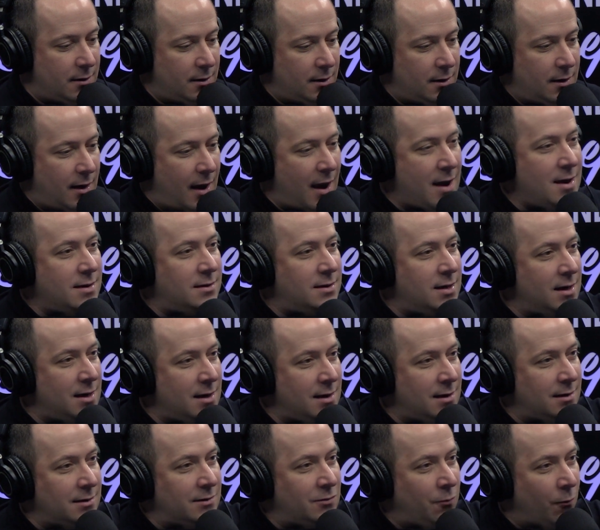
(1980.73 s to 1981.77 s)

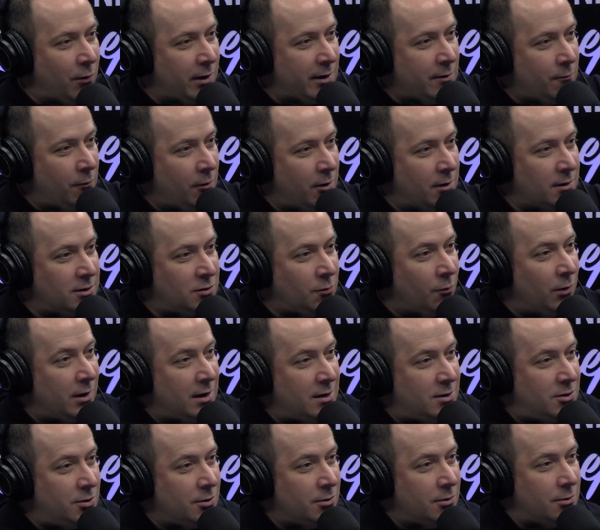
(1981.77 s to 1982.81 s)
18, 21,
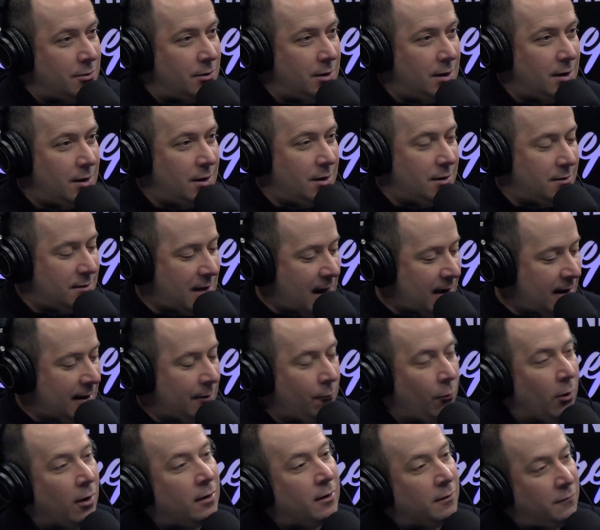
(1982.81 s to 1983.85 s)
22, that ain't
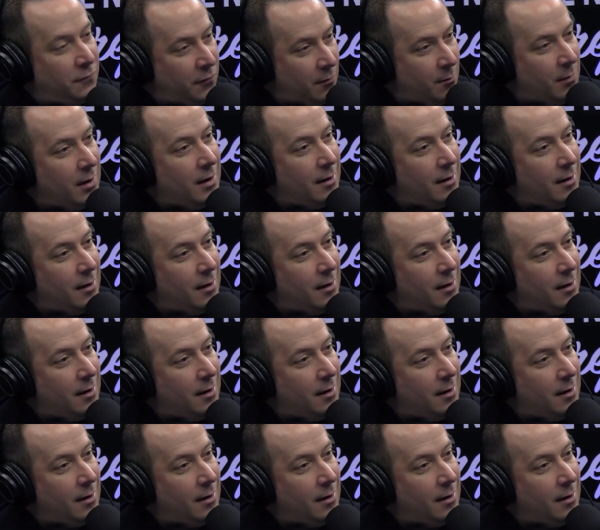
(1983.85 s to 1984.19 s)
working for me.